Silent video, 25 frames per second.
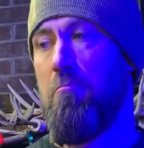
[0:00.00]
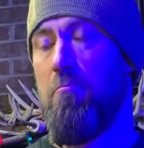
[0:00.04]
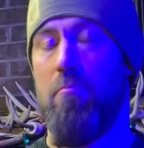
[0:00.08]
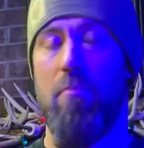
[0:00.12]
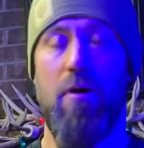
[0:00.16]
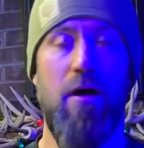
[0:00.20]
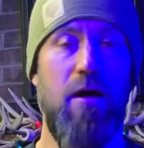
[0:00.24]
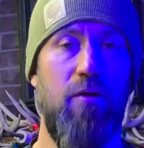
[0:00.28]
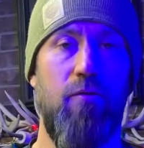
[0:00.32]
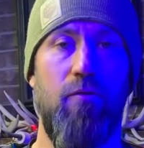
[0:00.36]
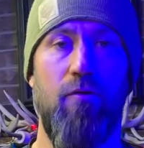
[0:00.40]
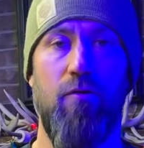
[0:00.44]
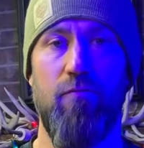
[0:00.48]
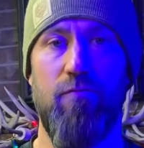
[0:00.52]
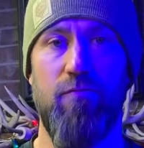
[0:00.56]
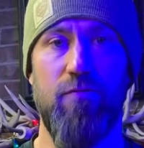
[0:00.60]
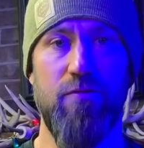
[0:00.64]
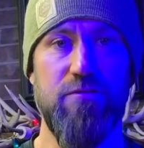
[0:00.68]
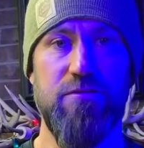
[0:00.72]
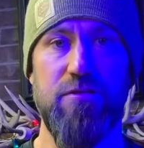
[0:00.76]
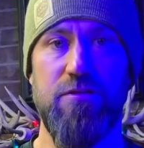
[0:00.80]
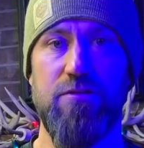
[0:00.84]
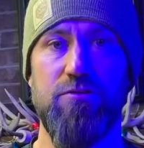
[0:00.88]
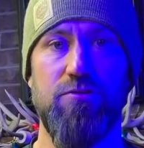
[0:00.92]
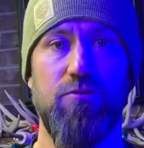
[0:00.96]
I don't know if there's
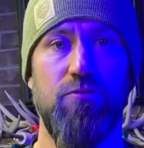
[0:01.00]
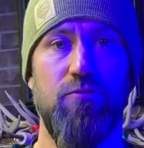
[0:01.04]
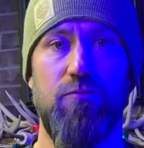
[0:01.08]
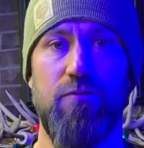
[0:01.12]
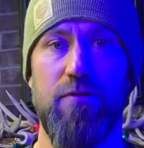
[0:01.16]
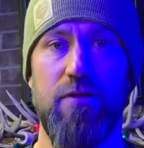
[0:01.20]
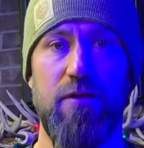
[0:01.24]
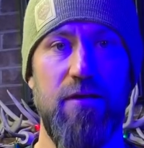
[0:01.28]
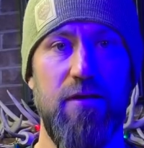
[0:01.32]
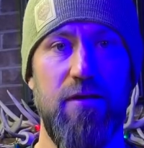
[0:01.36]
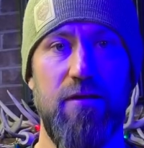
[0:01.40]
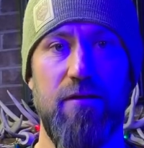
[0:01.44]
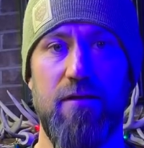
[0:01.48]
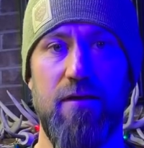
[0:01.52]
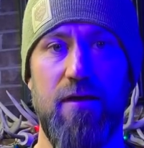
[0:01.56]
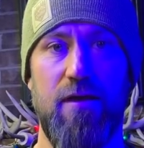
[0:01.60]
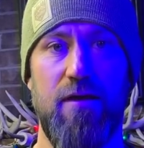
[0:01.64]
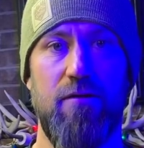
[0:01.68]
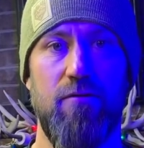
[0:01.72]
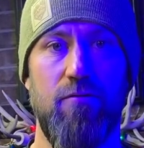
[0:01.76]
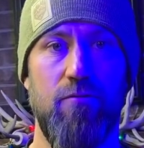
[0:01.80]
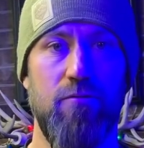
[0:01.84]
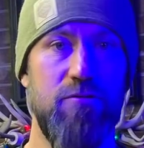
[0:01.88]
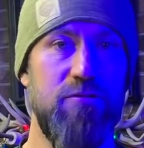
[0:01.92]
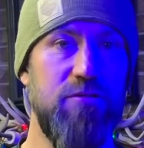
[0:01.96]
any truth to any of that
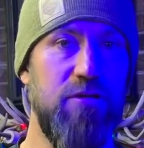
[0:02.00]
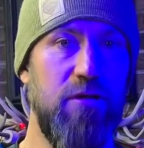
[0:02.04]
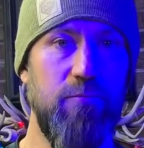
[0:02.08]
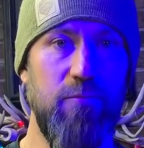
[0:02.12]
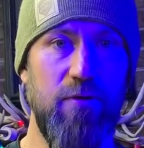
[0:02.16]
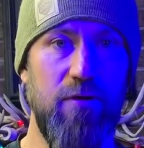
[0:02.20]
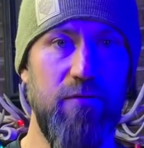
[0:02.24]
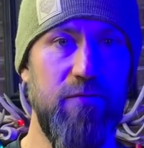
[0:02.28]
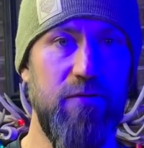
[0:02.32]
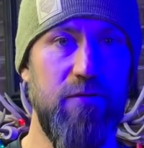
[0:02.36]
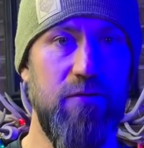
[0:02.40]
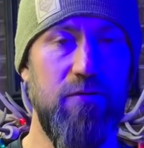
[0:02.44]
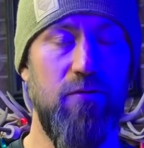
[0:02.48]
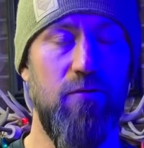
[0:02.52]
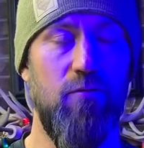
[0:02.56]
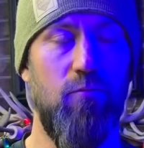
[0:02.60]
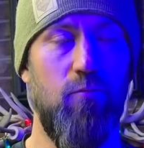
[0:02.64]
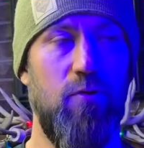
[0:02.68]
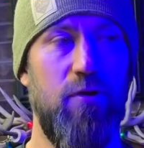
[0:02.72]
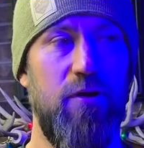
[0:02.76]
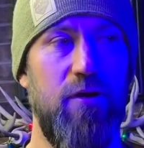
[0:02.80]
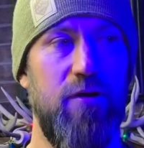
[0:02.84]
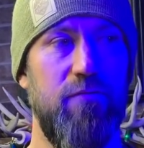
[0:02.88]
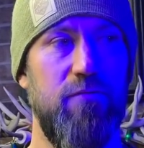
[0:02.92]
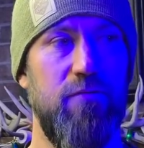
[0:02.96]
or some of it or
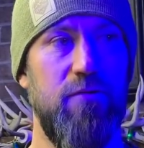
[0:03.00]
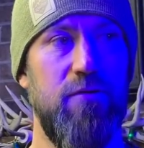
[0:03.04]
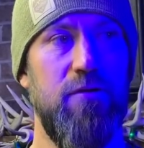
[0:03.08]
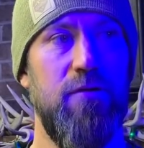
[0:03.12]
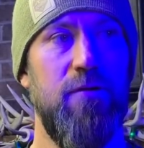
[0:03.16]
whatever.